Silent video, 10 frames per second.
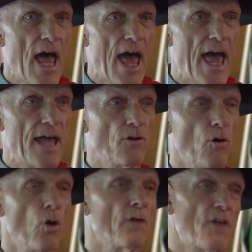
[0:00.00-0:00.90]
And
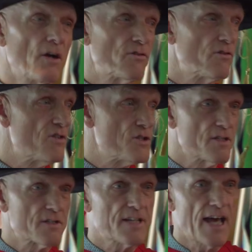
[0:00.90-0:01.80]
all of those
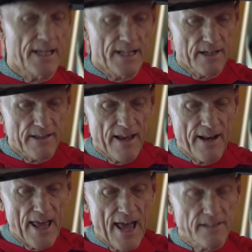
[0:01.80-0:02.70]
decisions taken under
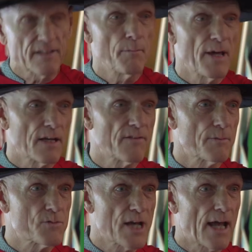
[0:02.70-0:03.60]
that act, and many of
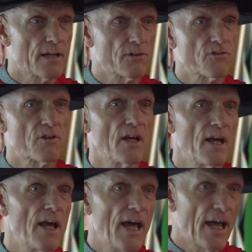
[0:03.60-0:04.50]
them challenged,
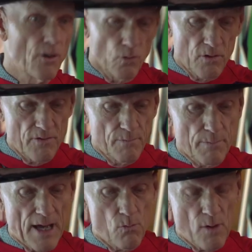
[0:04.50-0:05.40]
and all of them,
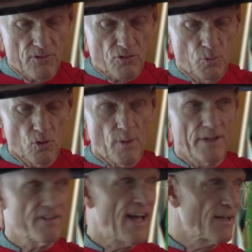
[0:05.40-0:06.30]
bar one small
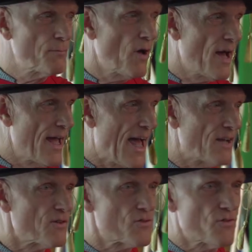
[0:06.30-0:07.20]
one, taken by
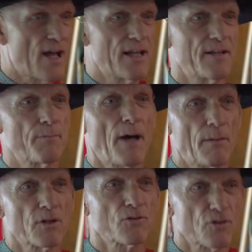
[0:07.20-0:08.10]
an Australian
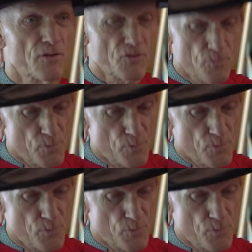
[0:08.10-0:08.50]
public service